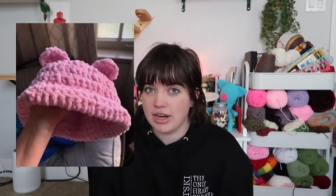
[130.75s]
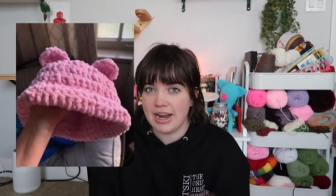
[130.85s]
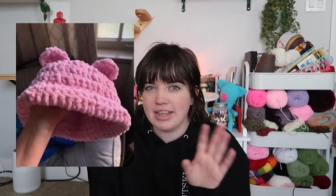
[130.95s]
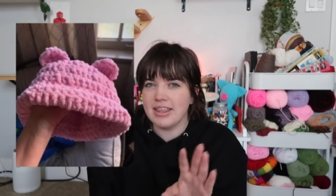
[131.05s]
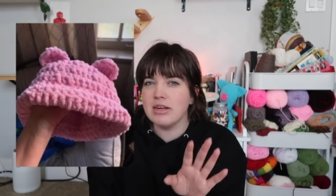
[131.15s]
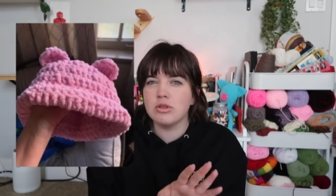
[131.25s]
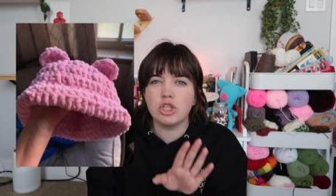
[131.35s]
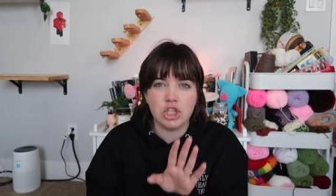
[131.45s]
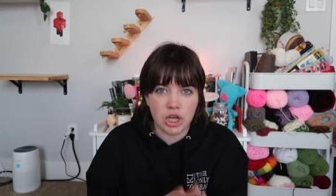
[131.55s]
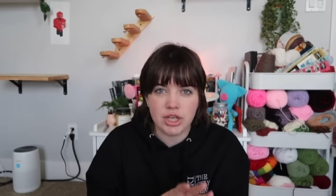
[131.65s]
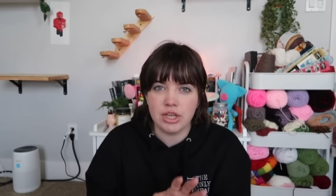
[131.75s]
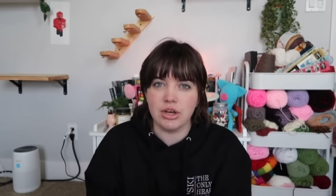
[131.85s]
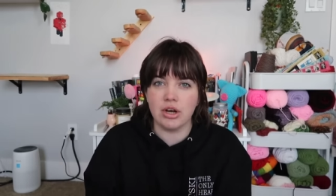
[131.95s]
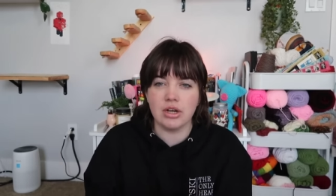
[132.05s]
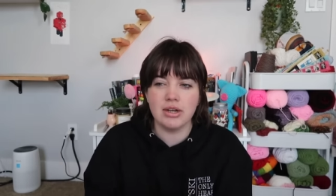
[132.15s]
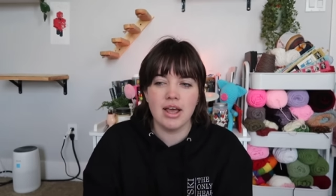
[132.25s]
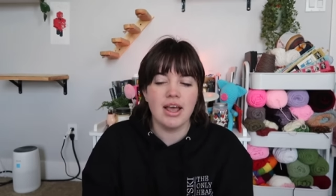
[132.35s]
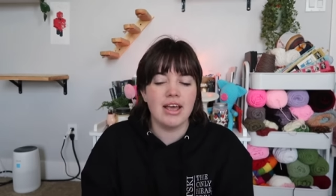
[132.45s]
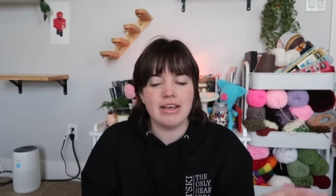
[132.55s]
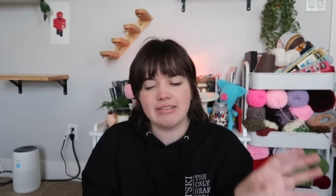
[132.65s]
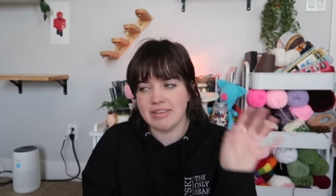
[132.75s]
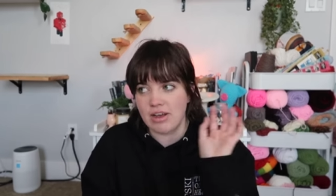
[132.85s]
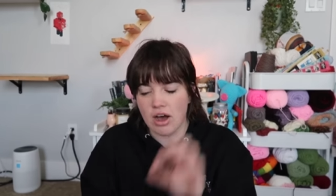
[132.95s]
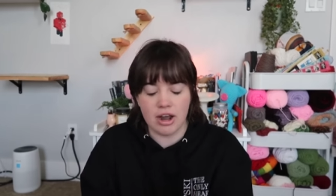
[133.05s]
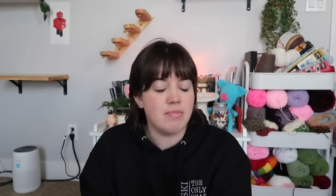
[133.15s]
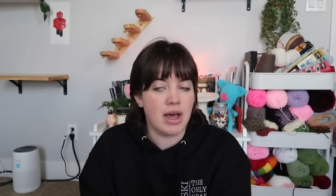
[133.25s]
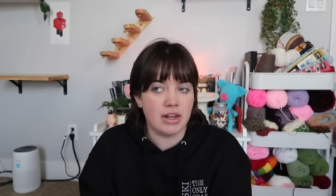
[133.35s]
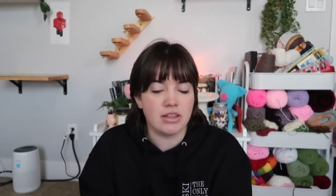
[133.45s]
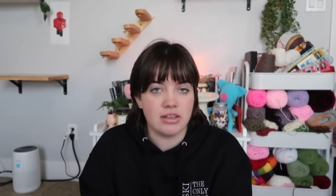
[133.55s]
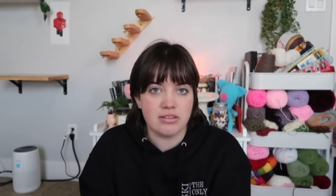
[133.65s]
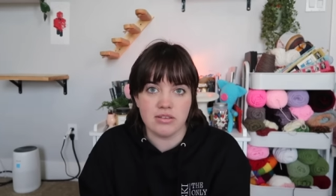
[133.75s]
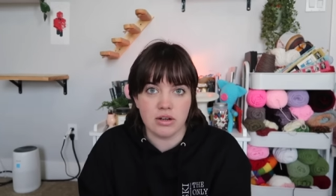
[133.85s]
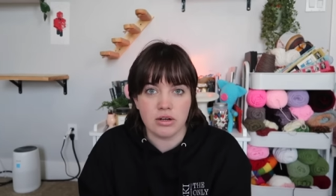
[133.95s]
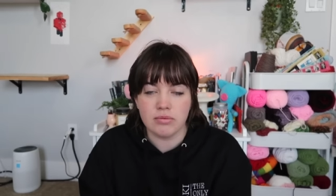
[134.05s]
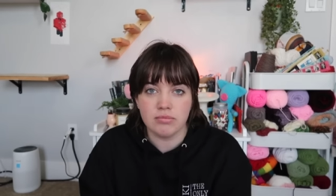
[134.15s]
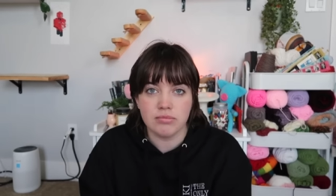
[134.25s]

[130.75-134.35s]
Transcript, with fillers: Anything with chunky yarn is like automatically easier